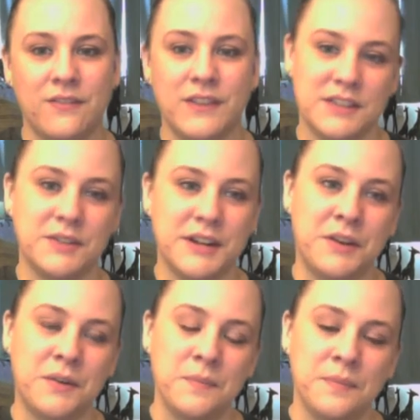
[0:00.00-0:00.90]

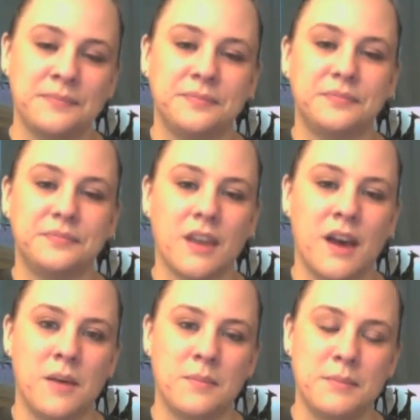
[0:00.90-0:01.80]
Israel.
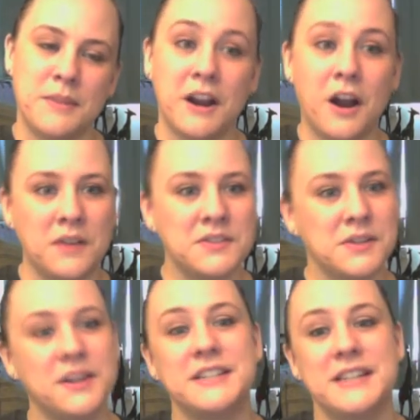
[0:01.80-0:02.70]
But they're
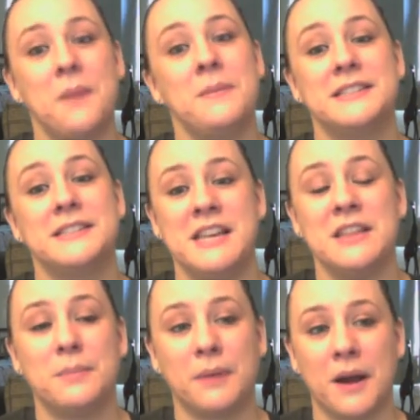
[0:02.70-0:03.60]
also good to help us see
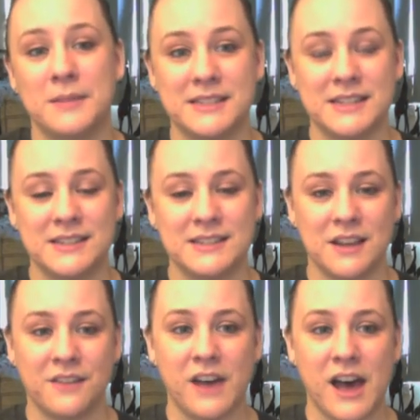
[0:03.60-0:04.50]
the promises
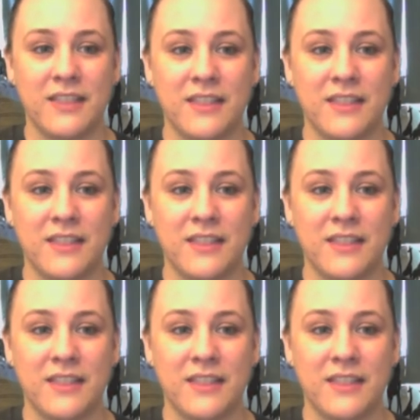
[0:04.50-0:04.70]
of God.